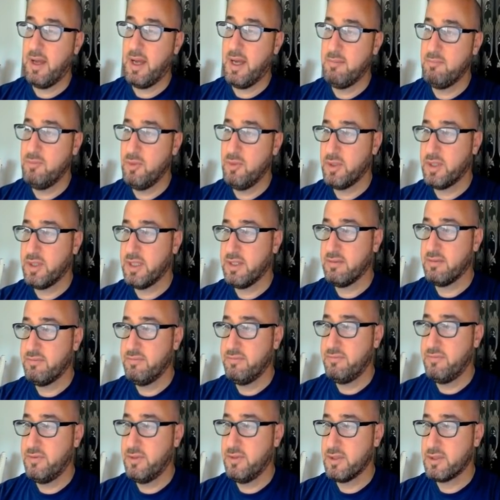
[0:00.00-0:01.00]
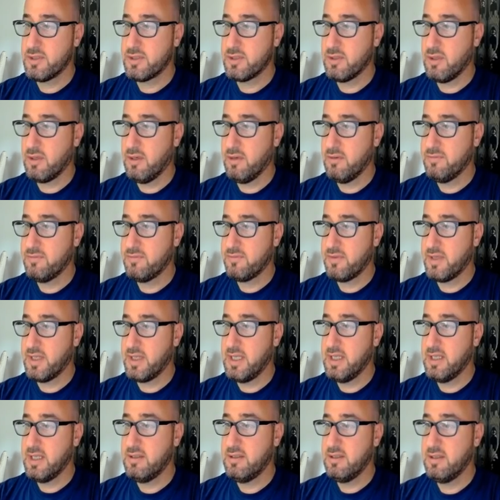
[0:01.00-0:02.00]
I'm looking first off
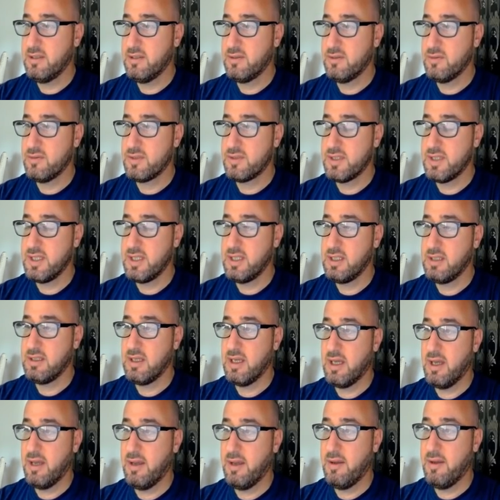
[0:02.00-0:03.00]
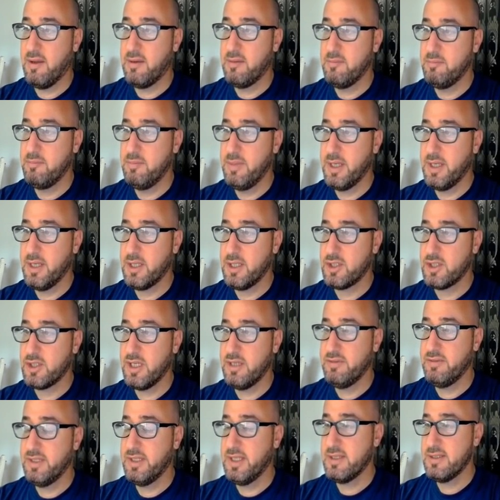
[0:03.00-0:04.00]
here to see uh, bearish
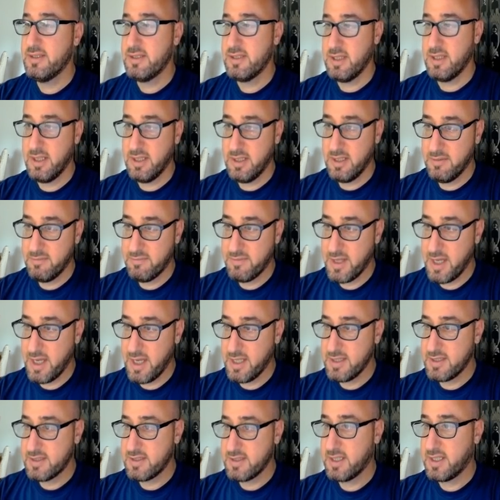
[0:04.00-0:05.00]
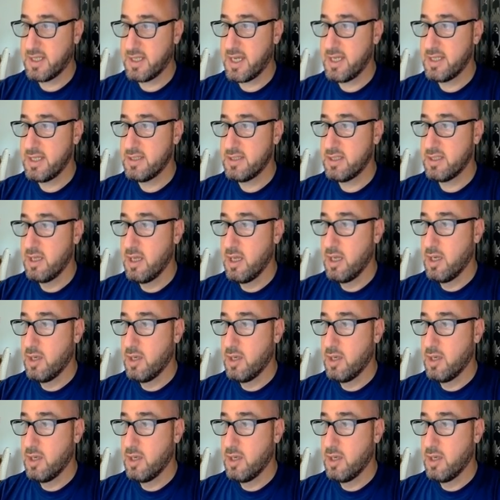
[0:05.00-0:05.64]
evidence and if that is the case